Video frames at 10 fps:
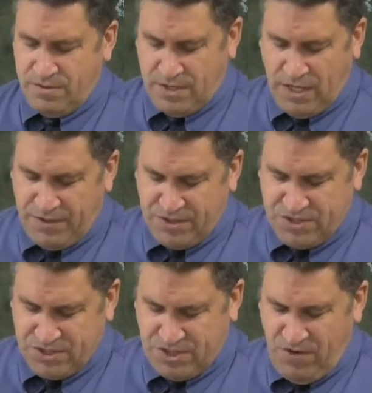well,
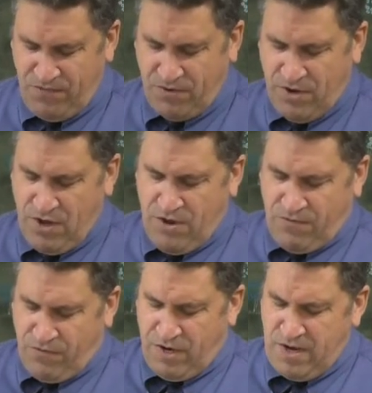this is different.
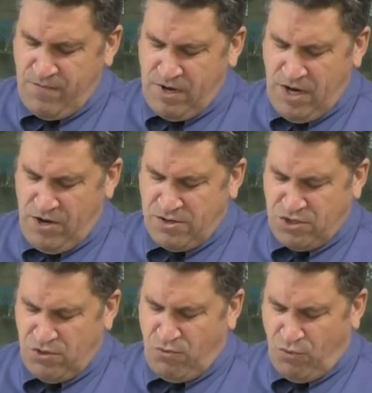For even
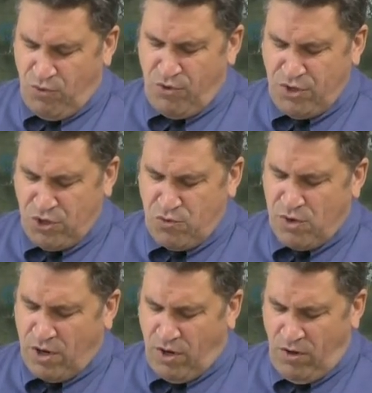hereunto were you
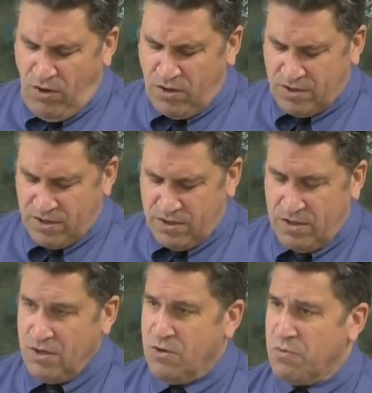called.
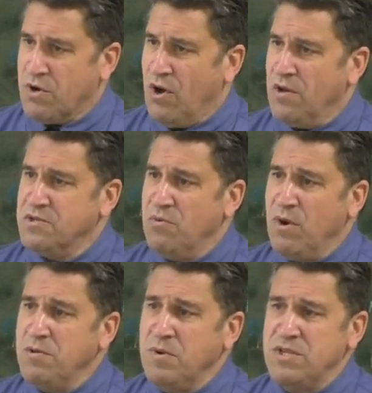We're called to
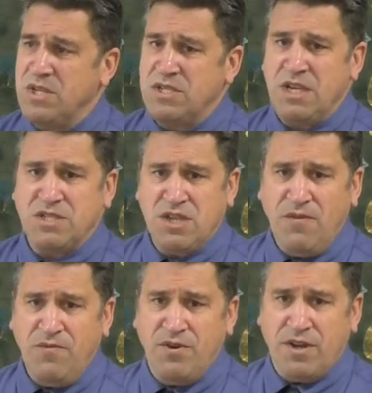what? What does he say?
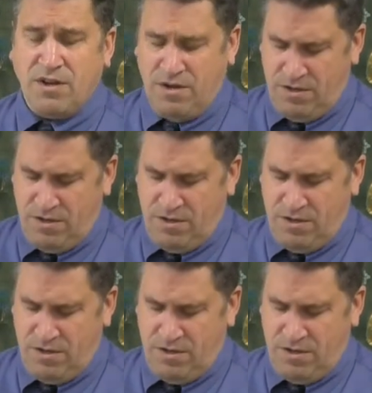Suffering.